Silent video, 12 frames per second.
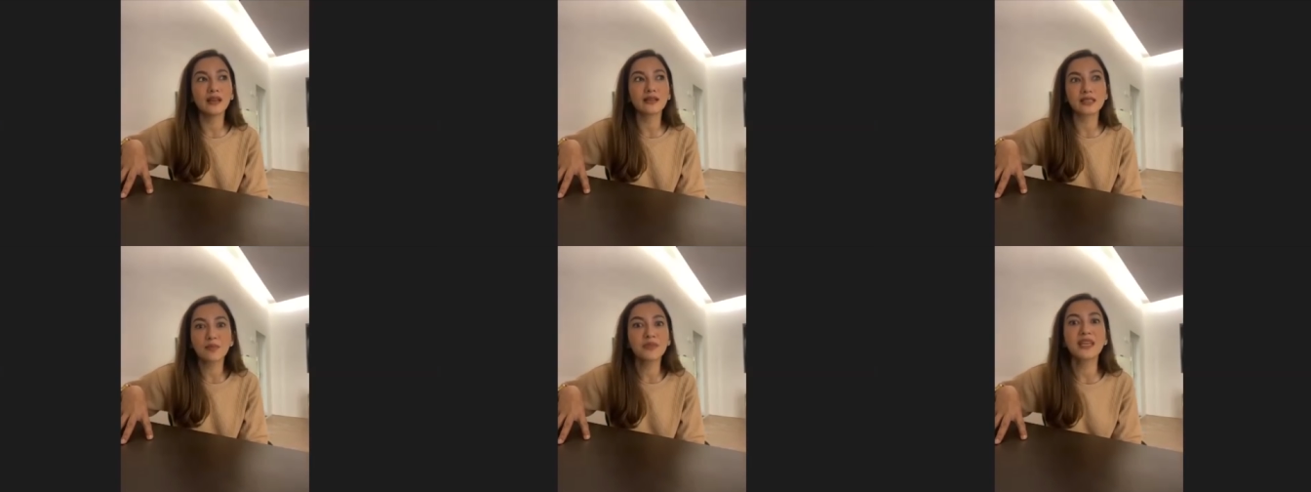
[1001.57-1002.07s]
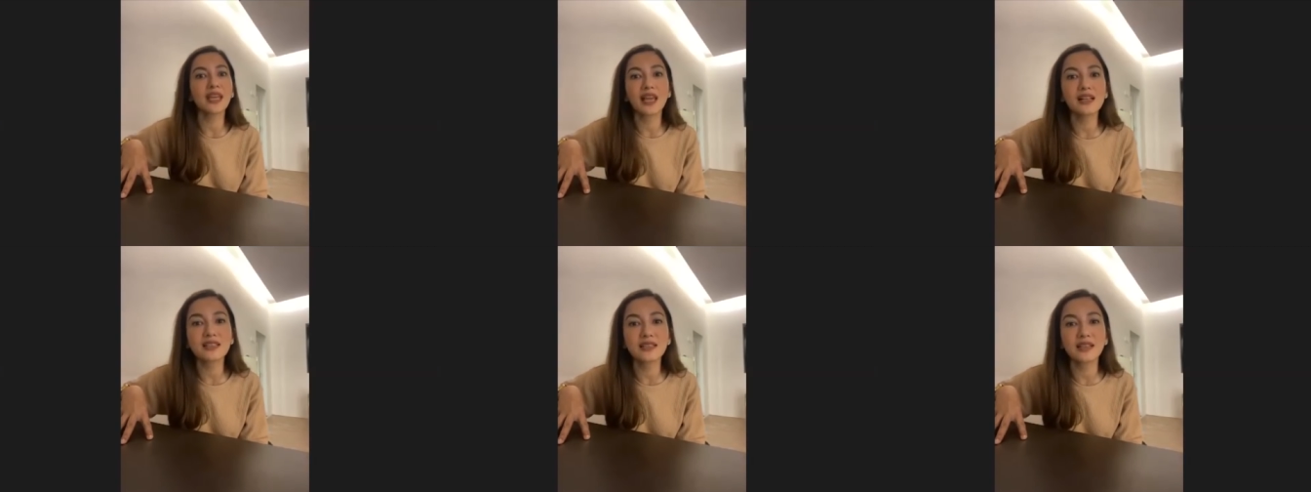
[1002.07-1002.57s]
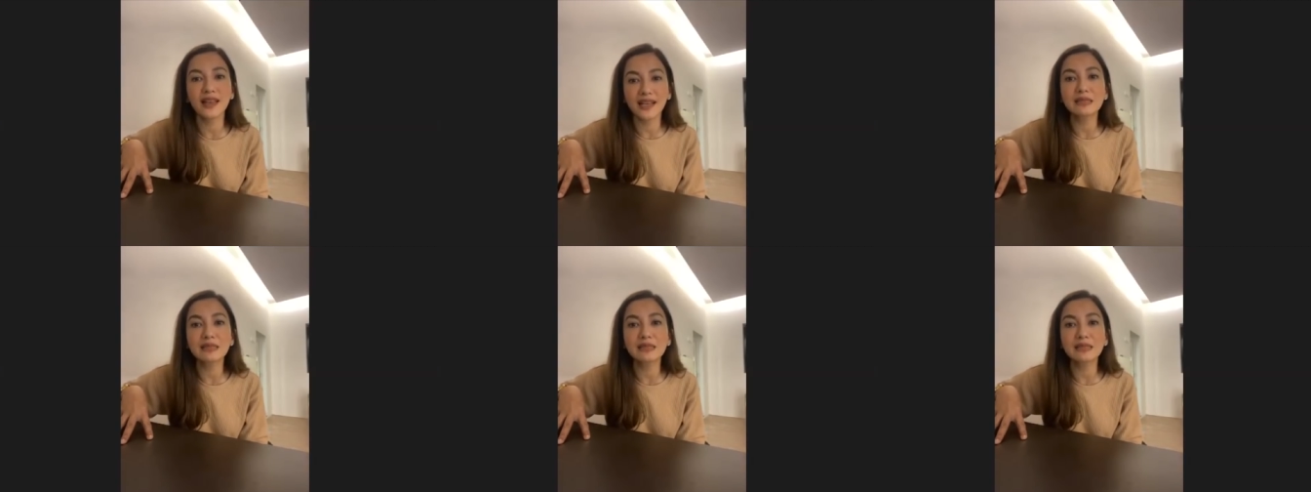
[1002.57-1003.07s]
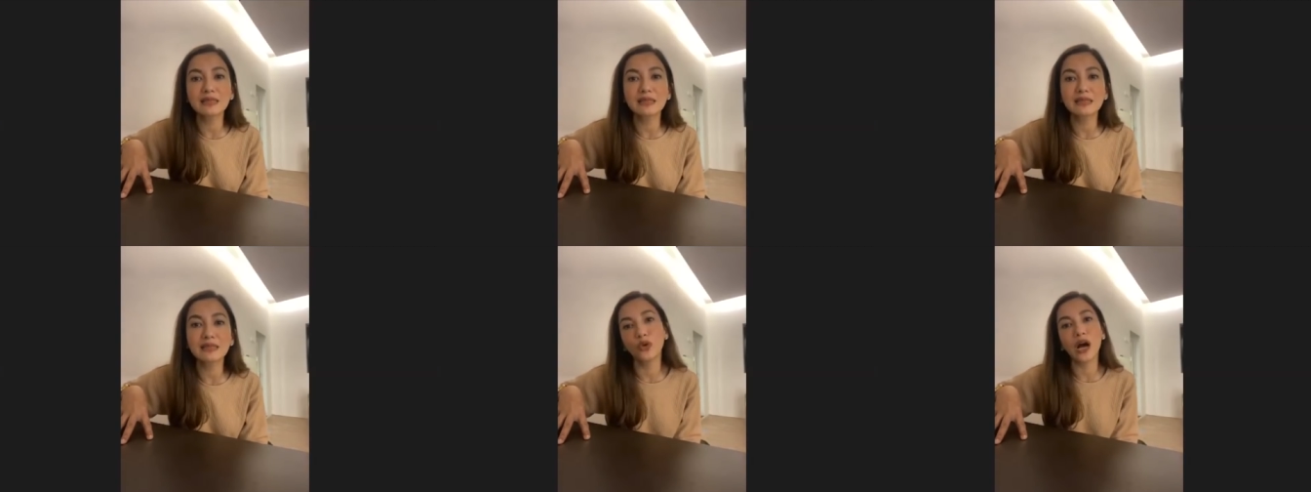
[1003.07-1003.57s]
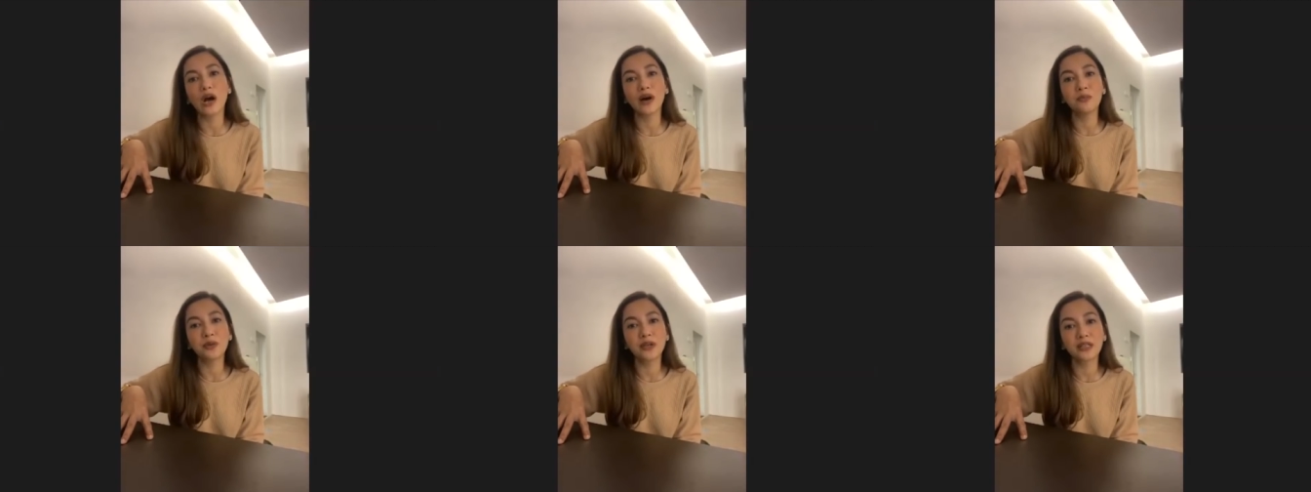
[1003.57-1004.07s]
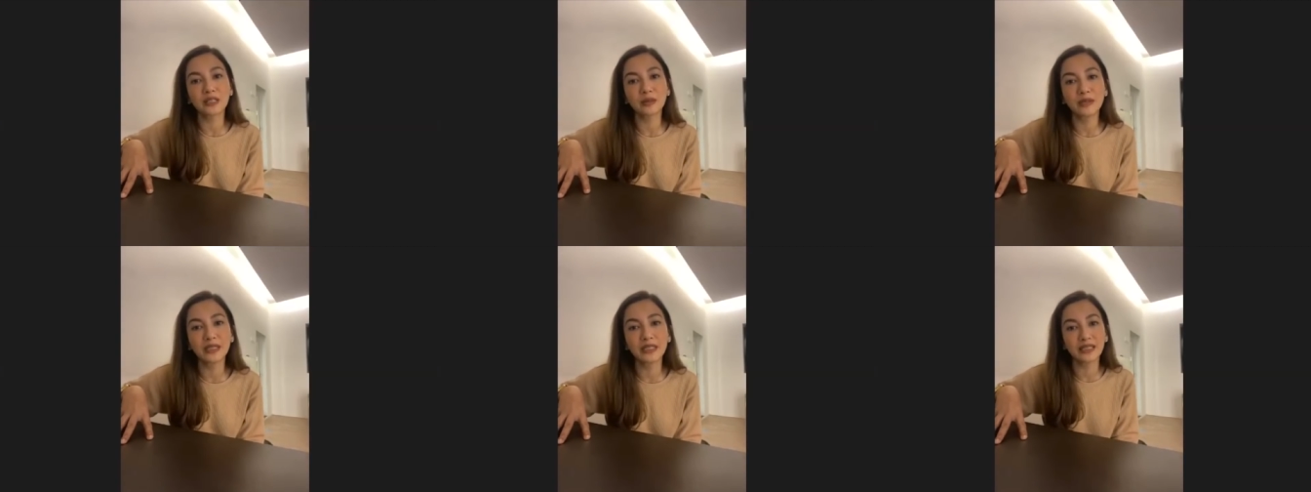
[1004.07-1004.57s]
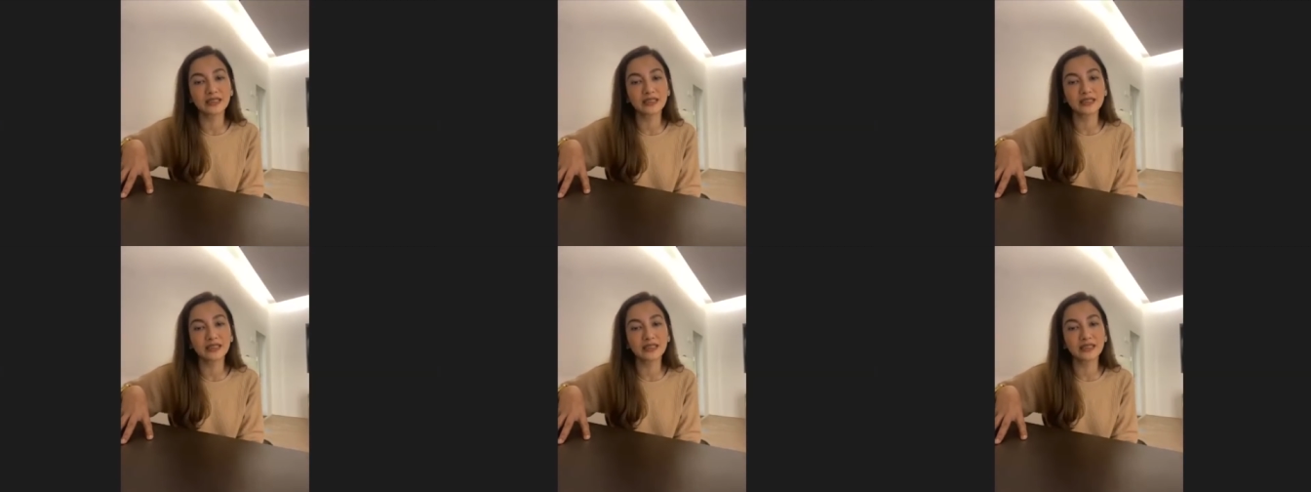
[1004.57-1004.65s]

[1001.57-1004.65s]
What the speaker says: something else in the next moment. You know how unpredictable it is.